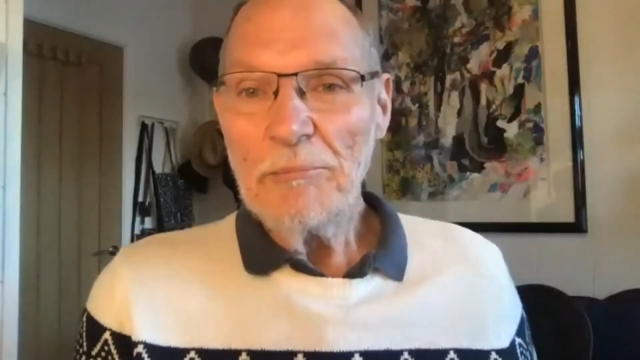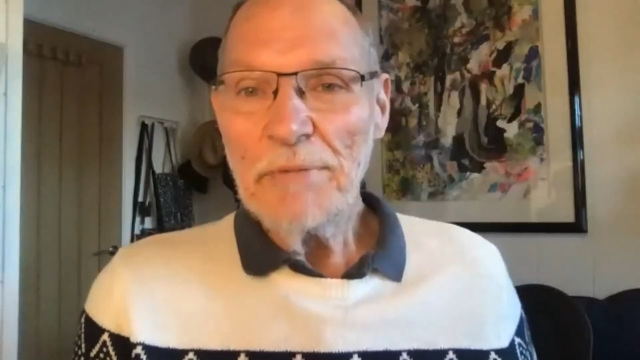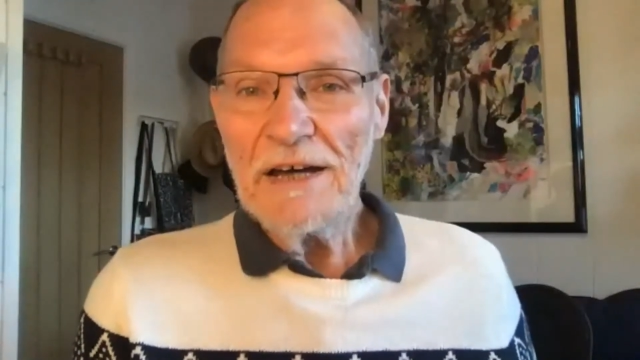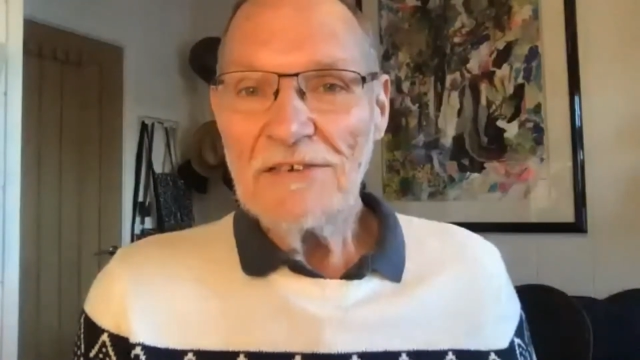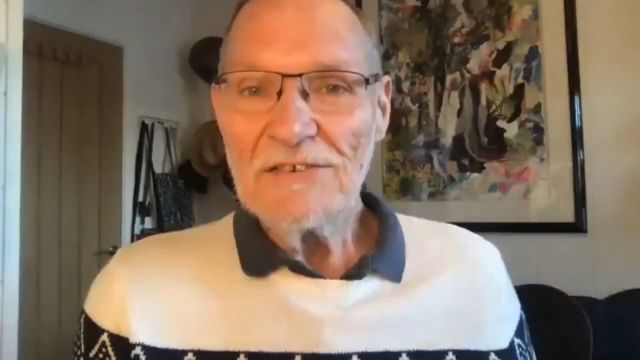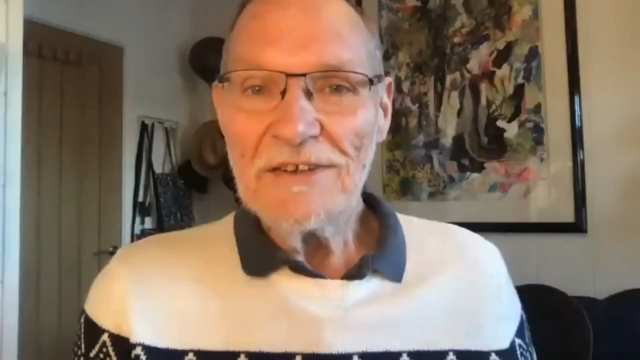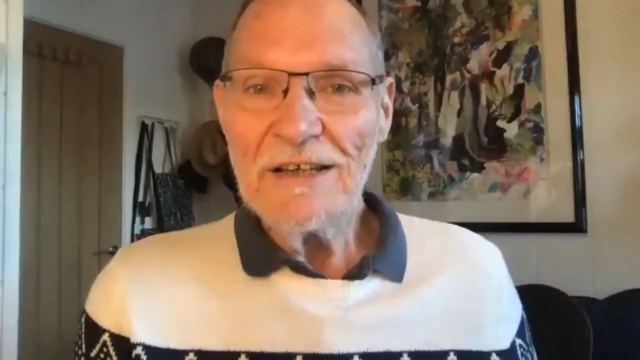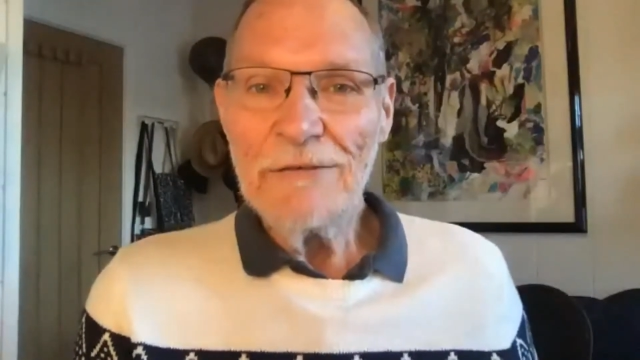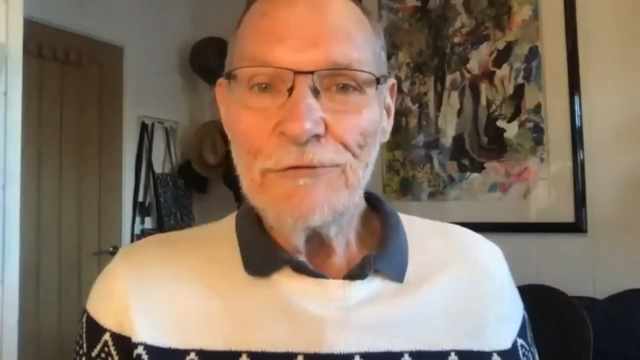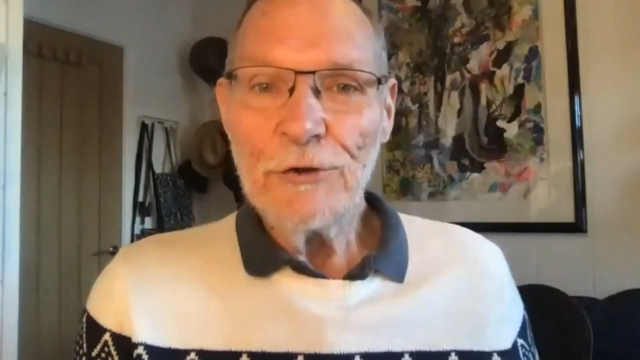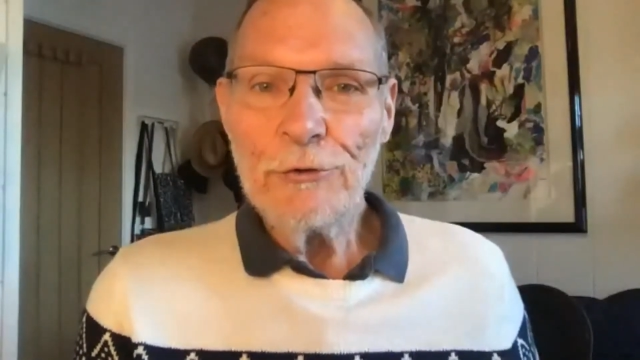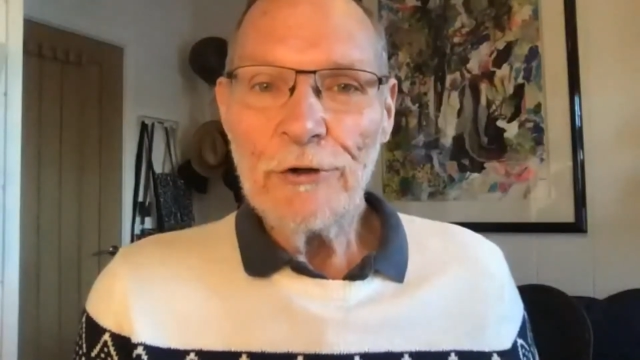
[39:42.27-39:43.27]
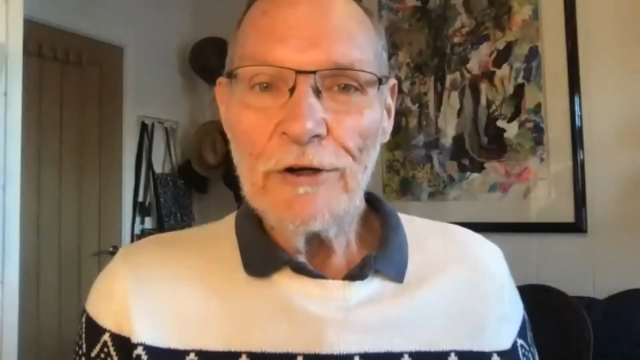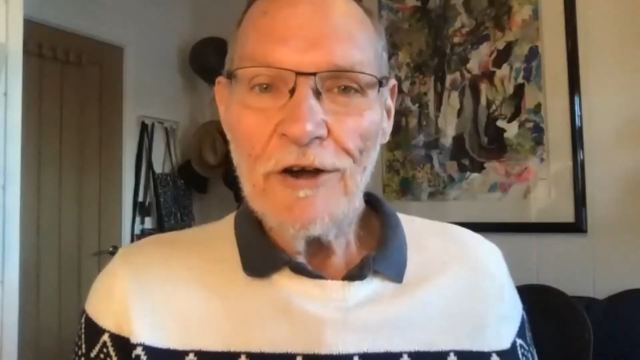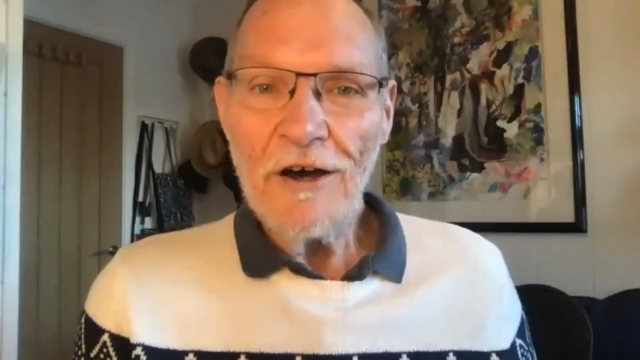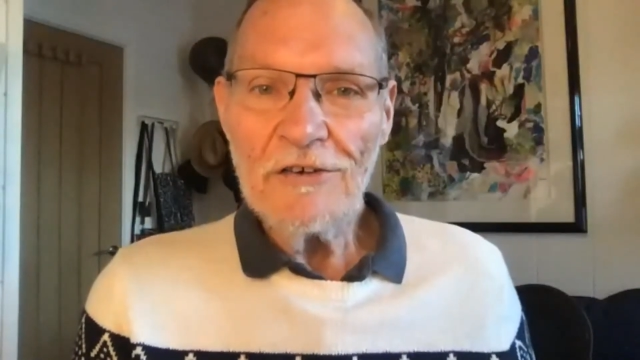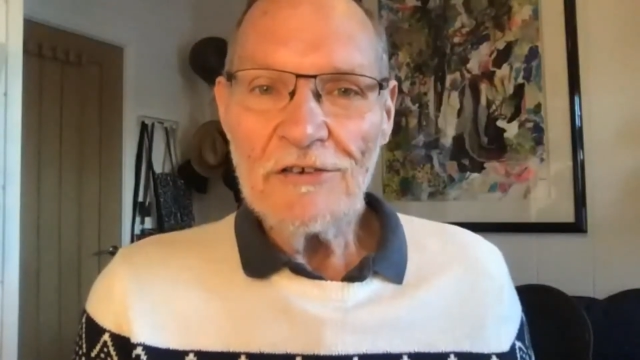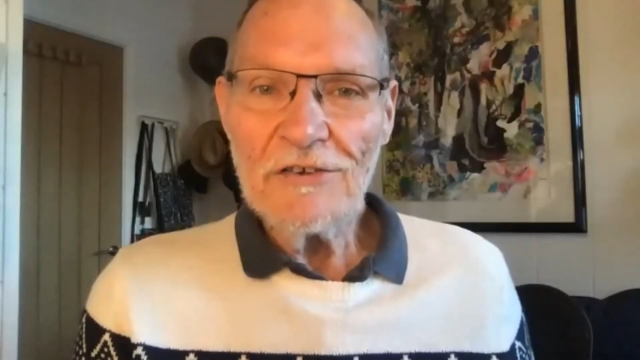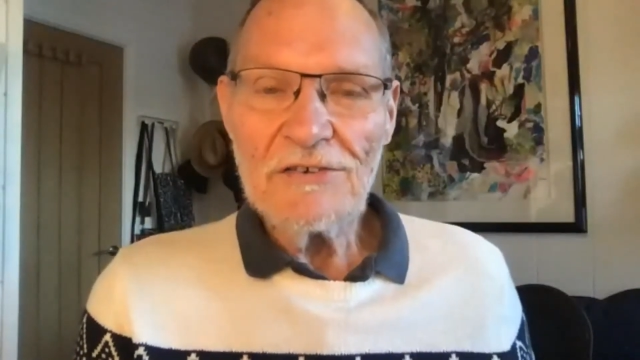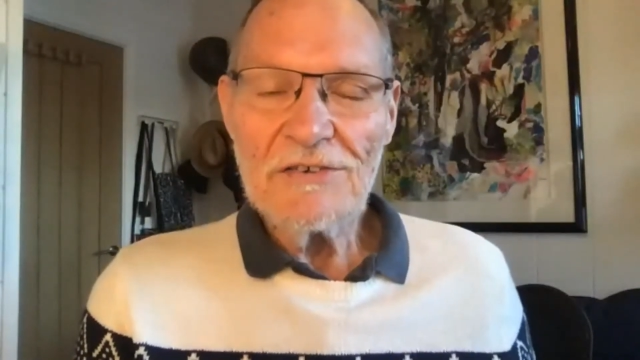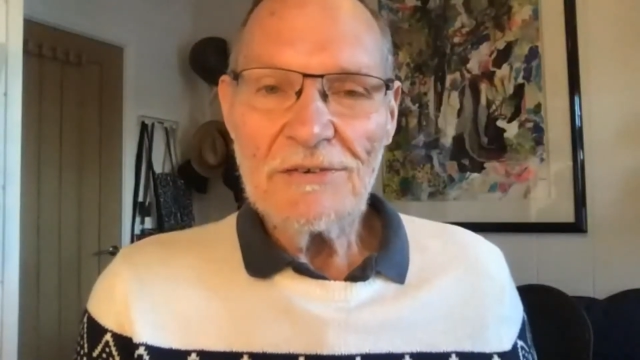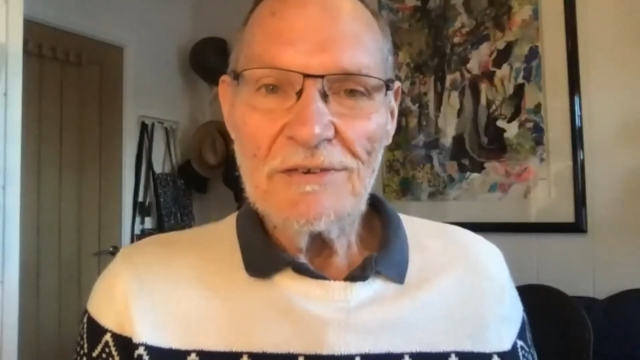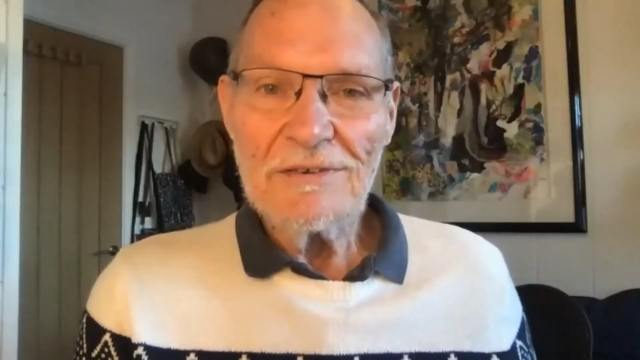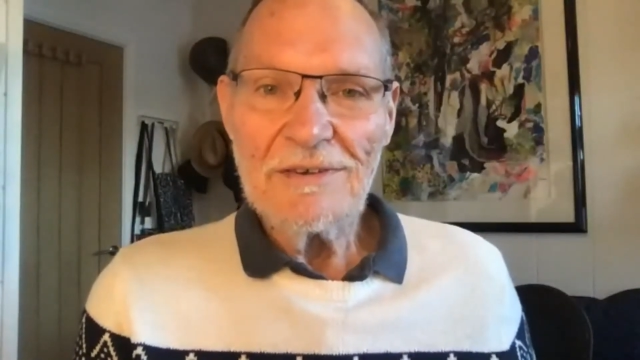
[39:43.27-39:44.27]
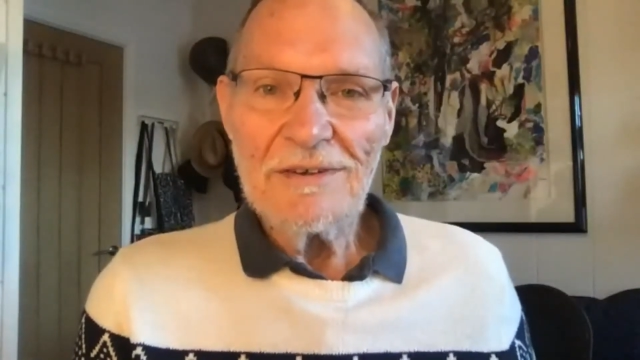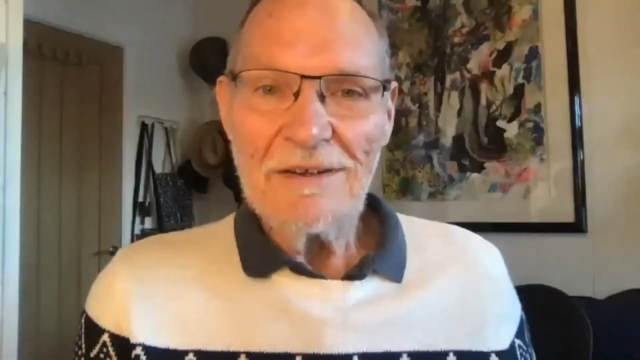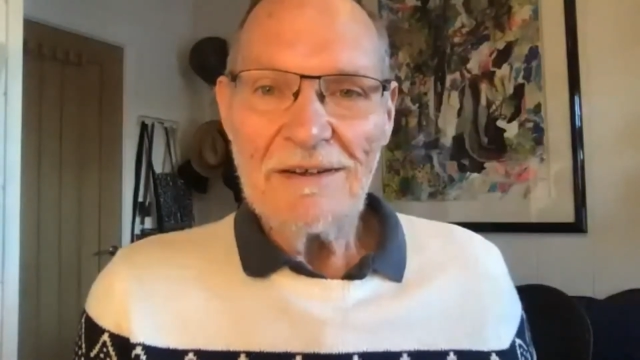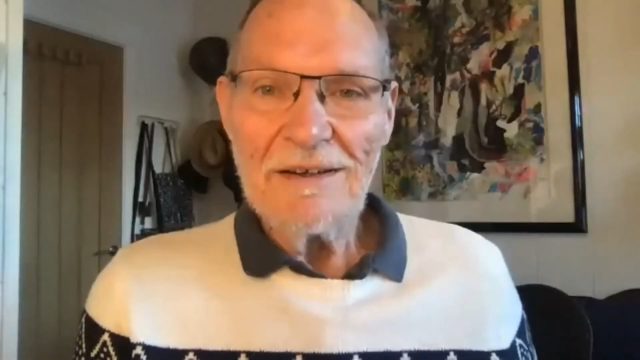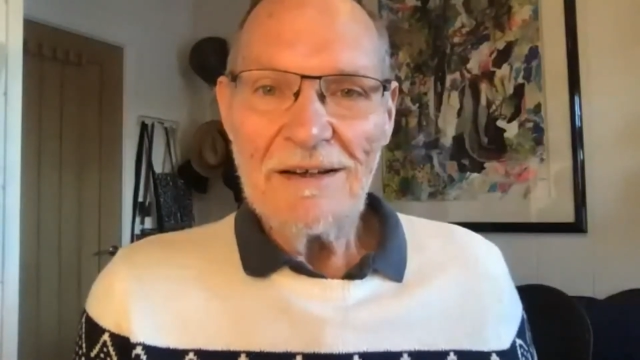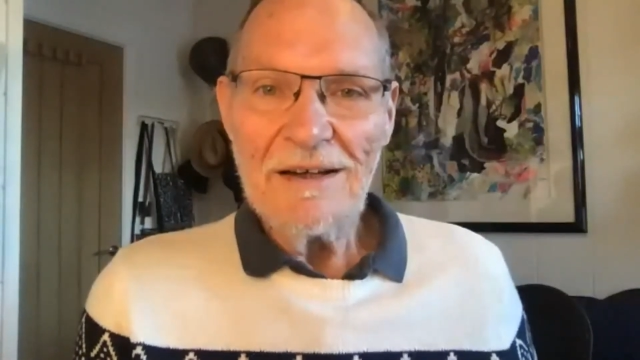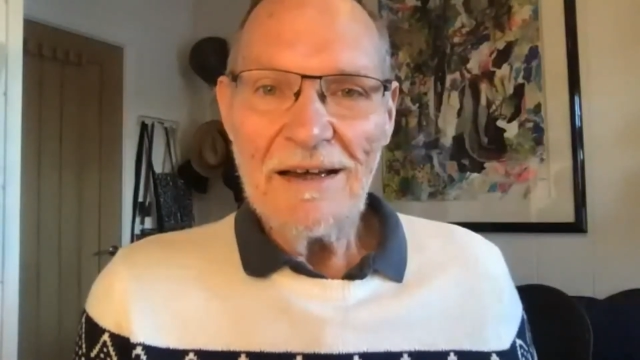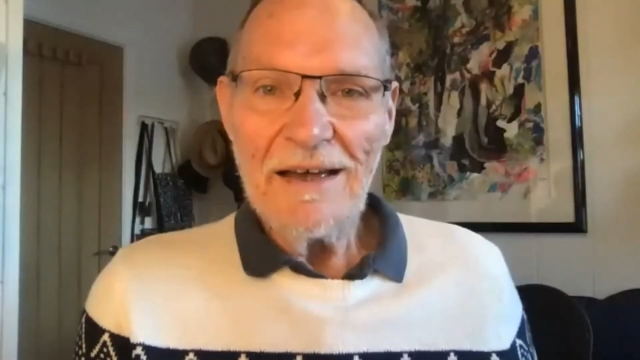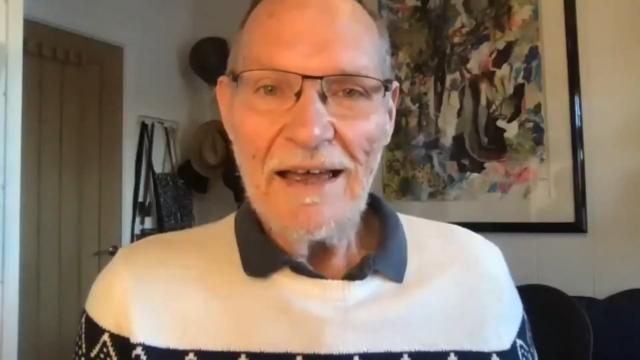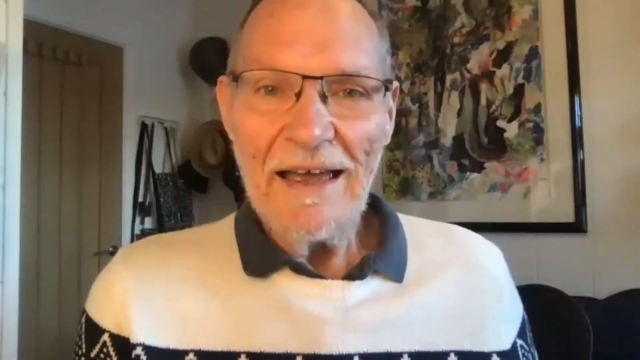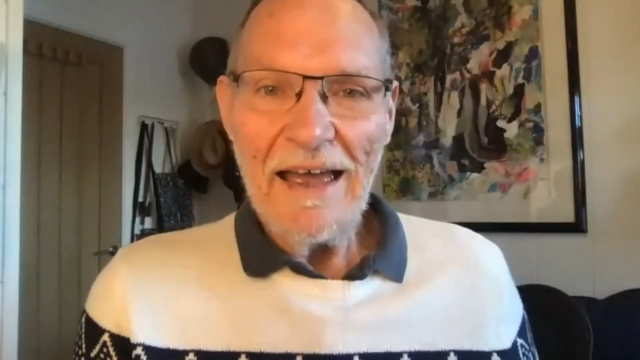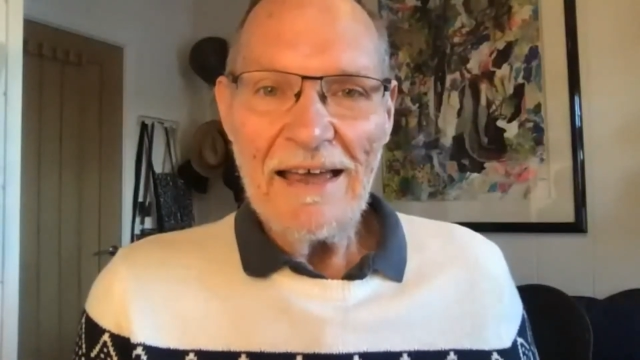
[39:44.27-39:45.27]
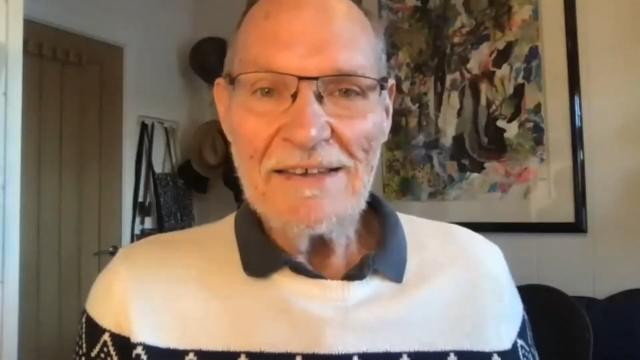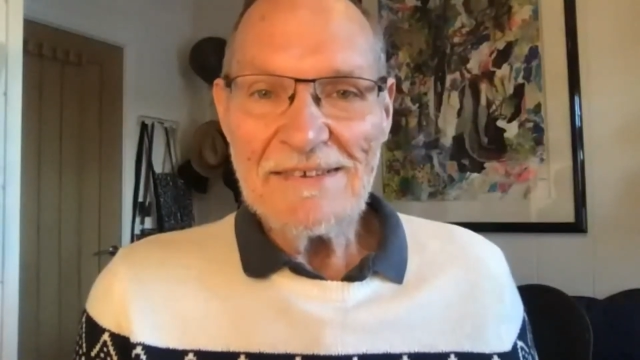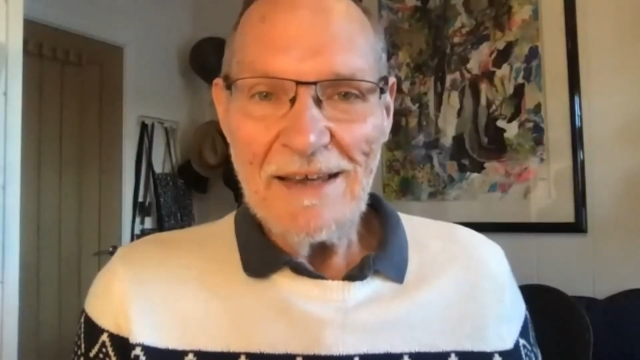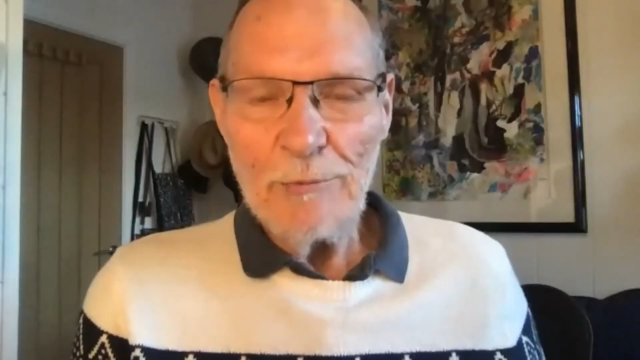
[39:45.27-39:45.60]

But if you regard it as